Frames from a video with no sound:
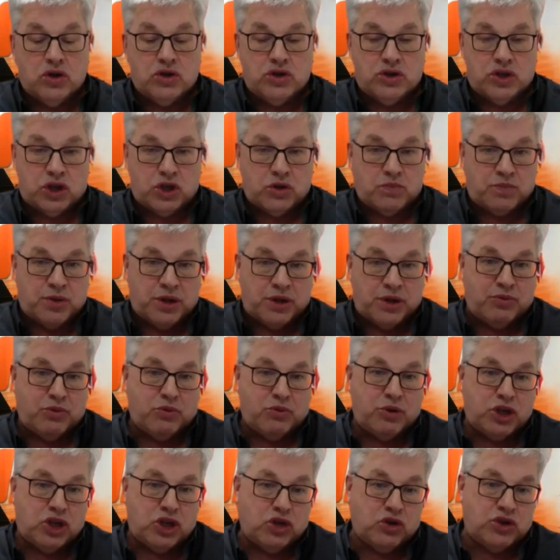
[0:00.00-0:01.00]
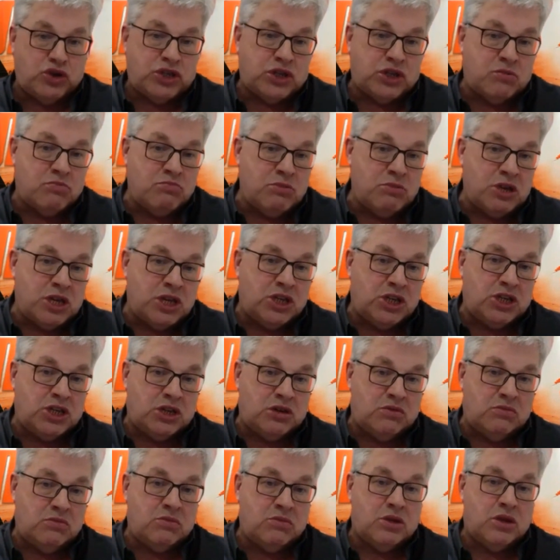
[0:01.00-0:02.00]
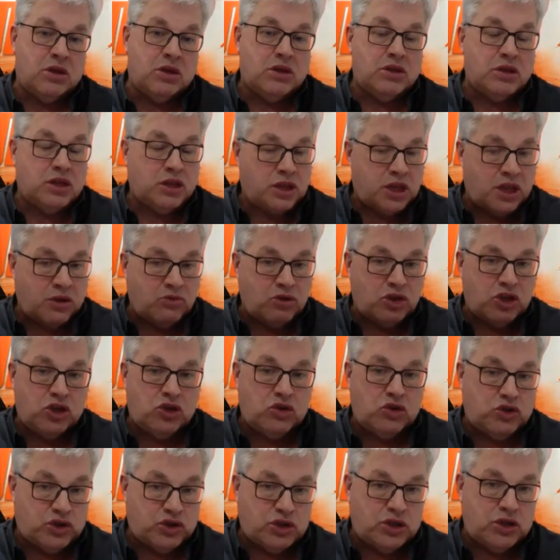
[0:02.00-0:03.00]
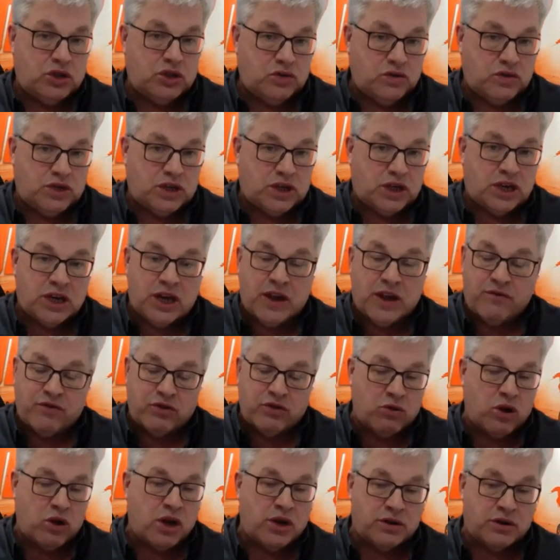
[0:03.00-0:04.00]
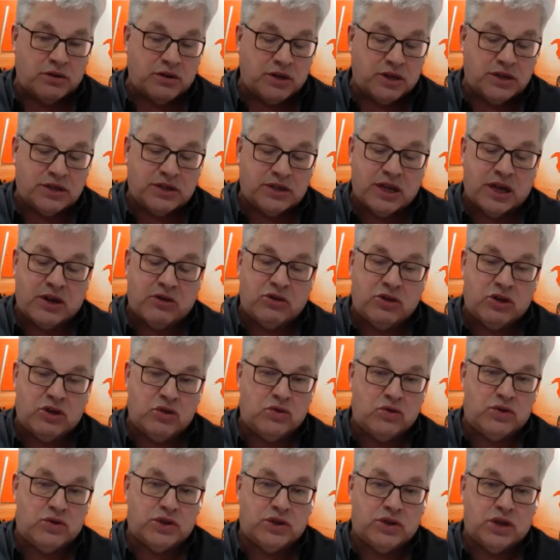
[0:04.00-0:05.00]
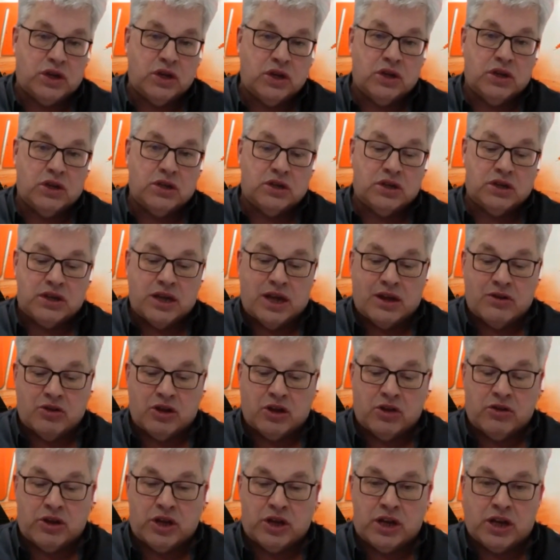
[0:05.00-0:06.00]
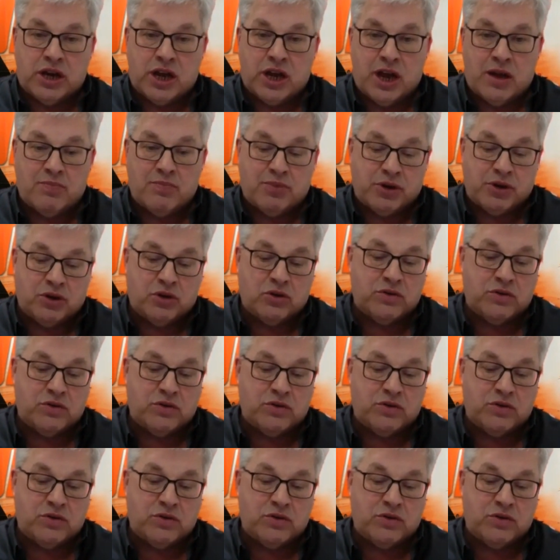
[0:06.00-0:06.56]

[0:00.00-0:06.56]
so that people were using a medium that they were used to using, and everyone is now used to downloading an app and